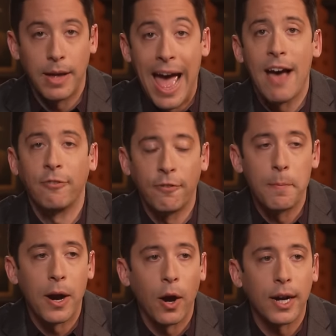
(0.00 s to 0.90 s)
half of
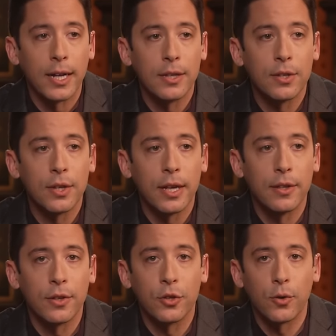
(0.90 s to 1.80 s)
Americans,
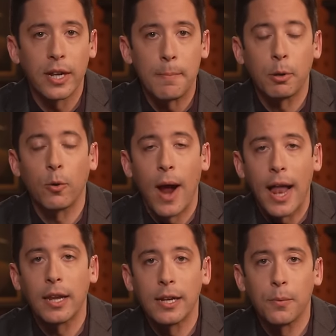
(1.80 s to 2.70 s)
and certainly a
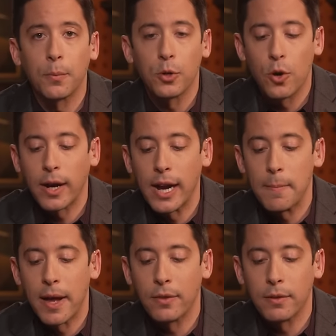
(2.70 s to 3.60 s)
plurality when we're talking
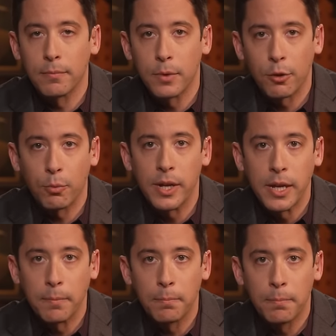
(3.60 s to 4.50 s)
about the, the
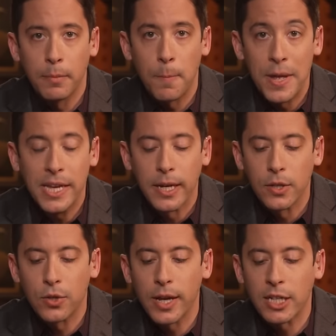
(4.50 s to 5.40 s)
three
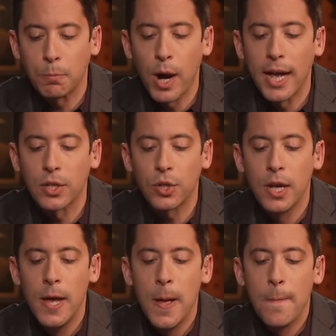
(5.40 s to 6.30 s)
opinions expressed,
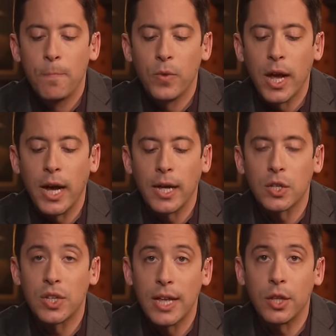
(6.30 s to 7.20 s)
uh,
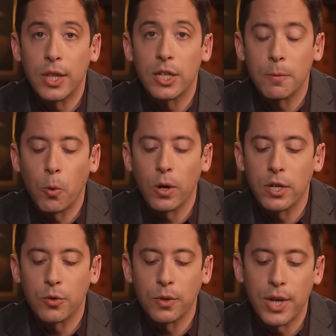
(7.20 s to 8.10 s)
said that they supported
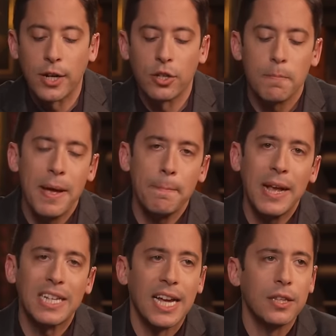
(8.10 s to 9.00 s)
Israel's actions. M
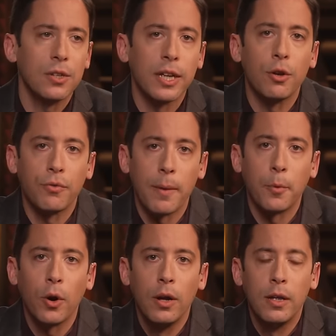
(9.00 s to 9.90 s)
makes sense in
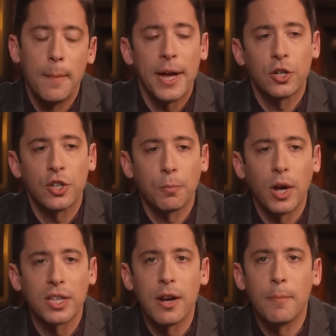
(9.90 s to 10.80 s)
November. I'm actually
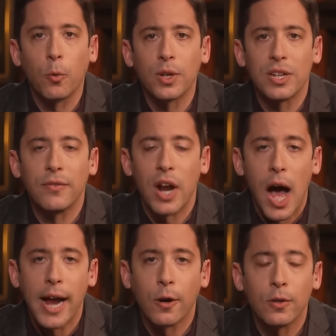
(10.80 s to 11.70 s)
surprised the number wasn't even
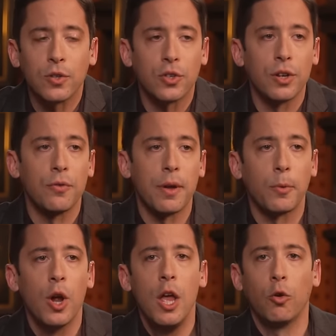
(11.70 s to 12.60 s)
higher. This is in
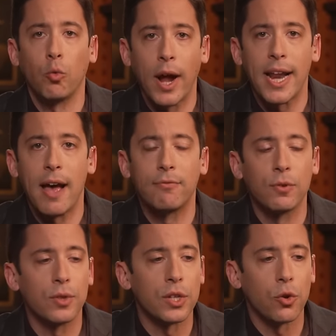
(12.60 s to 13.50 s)
November, right
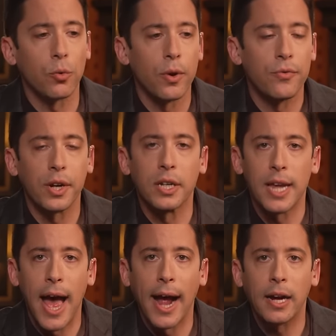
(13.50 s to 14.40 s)
after this horrific
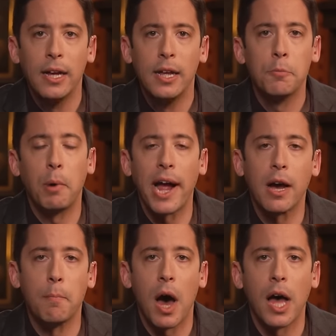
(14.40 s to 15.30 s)
attack by
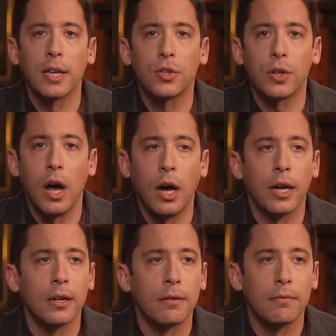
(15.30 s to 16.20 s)
Hamas
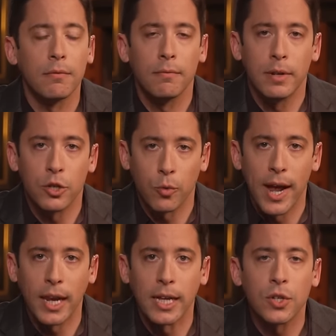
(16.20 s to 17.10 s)
on
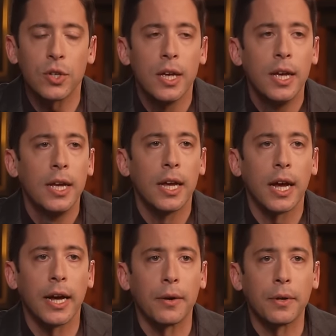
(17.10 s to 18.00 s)
Israelis,
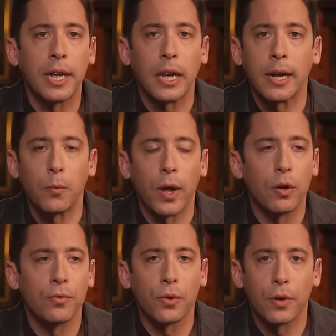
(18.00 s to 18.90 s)
uh, killing well
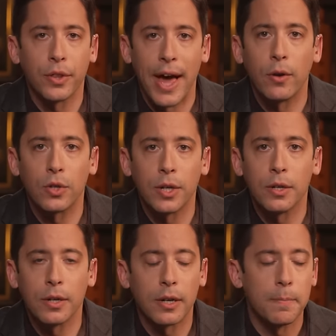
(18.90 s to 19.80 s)
over a
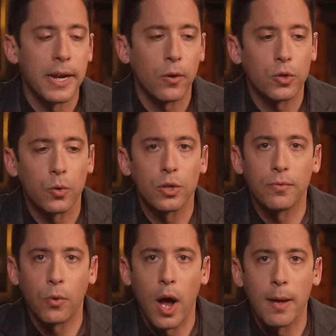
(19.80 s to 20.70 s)
thousand and committing all sorts
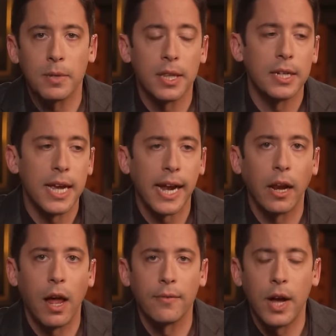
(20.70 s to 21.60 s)
of crimes, and then taking
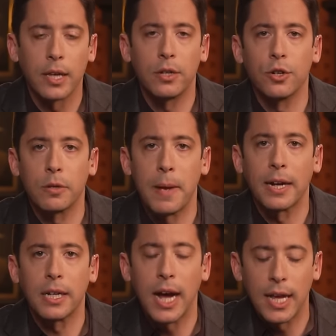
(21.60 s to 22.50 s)
a lot of hostages
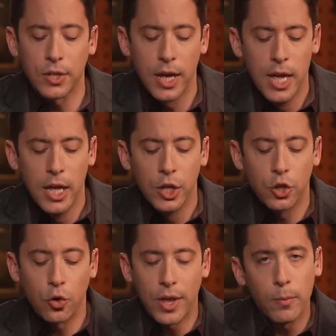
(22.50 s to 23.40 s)
back to Gaza.
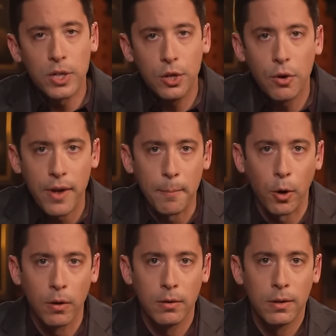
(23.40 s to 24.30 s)
So that was in November,